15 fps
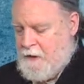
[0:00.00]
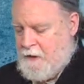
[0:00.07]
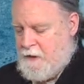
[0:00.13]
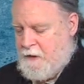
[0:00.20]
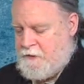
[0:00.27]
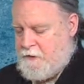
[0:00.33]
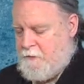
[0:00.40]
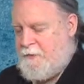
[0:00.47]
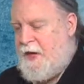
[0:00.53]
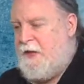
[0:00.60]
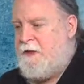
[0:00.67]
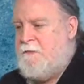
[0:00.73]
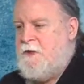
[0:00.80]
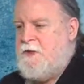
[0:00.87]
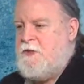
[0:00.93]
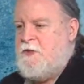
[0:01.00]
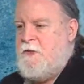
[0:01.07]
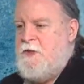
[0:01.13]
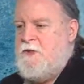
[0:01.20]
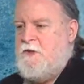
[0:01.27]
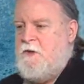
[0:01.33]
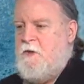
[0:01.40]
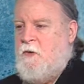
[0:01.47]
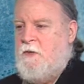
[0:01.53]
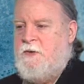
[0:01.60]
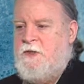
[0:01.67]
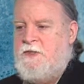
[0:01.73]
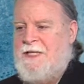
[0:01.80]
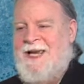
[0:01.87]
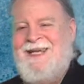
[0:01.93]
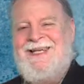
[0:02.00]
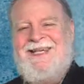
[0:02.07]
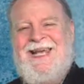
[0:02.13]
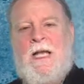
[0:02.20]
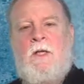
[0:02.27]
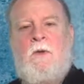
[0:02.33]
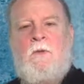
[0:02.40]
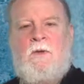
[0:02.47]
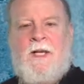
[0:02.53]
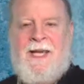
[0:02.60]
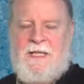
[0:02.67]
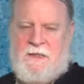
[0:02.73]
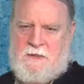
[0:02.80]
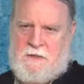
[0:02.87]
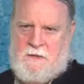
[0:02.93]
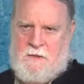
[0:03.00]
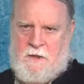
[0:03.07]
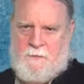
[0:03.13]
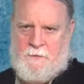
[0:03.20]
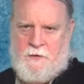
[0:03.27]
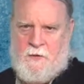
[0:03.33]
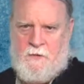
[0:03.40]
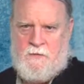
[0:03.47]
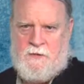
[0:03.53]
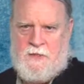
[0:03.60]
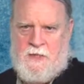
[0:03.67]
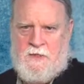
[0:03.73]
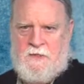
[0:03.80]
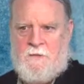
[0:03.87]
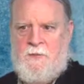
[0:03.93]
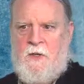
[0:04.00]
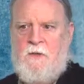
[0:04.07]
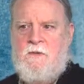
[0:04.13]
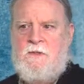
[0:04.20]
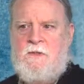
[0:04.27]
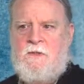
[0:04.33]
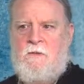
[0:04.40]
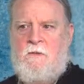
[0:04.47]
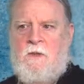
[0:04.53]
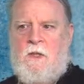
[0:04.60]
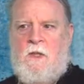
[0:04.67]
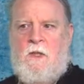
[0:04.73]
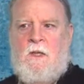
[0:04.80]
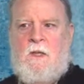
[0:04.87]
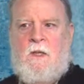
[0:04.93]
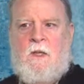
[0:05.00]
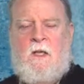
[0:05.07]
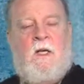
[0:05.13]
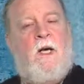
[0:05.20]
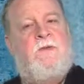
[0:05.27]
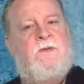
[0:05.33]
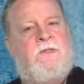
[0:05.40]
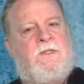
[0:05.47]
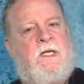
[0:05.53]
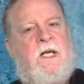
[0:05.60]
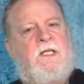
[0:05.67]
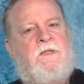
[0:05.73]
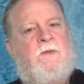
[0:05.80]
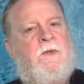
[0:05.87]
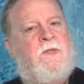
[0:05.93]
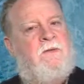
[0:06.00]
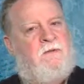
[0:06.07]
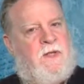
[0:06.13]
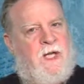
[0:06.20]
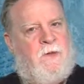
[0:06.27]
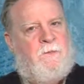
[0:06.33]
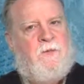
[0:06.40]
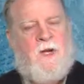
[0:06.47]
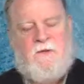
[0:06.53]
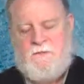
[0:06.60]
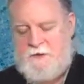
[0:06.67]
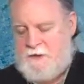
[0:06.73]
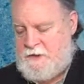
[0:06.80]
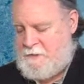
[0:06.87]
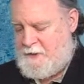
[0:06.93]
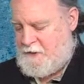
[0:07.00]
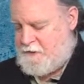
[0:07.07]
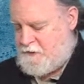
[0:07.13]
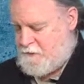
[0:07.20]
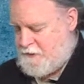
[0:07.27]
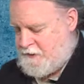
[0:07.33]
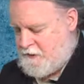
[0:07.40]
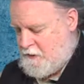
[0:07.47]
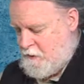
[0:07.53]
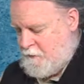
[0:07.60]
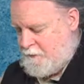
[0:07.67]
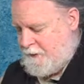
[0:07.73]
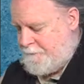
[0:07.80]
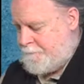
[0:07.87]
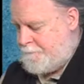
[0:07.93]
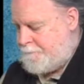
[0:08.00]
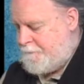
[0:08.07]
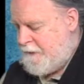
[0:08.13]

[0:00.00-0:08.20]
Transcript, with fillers: Uh, the O'Malley administration called this a yellow light approach as opposed to uh, other states where they've allowed private dispensaries to open.